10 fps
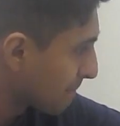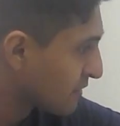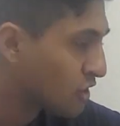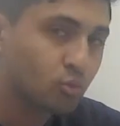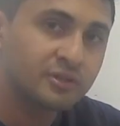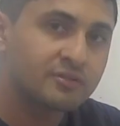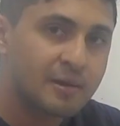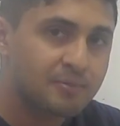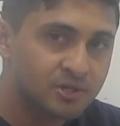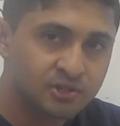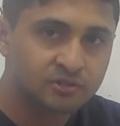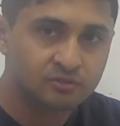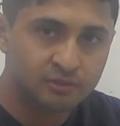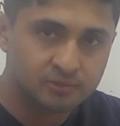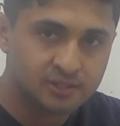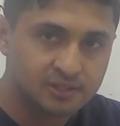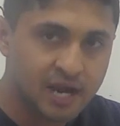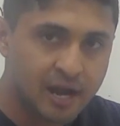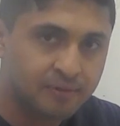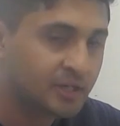when the rapid distribution of red blood cells are
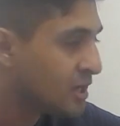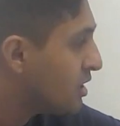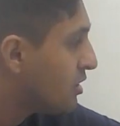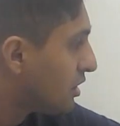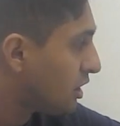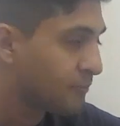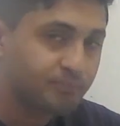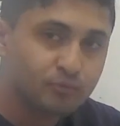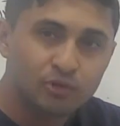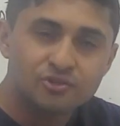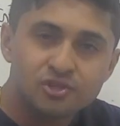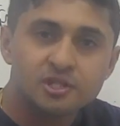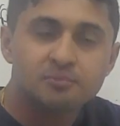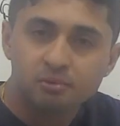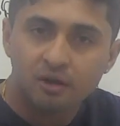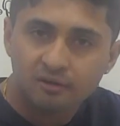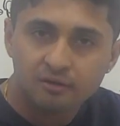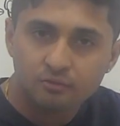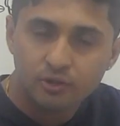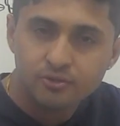happening, when you see the blood
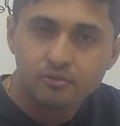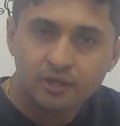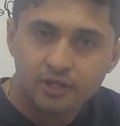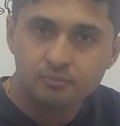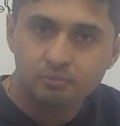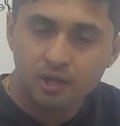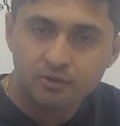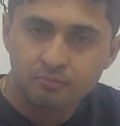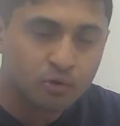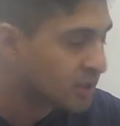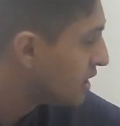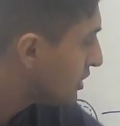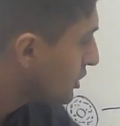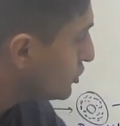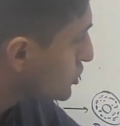count, when you look at your blood report, you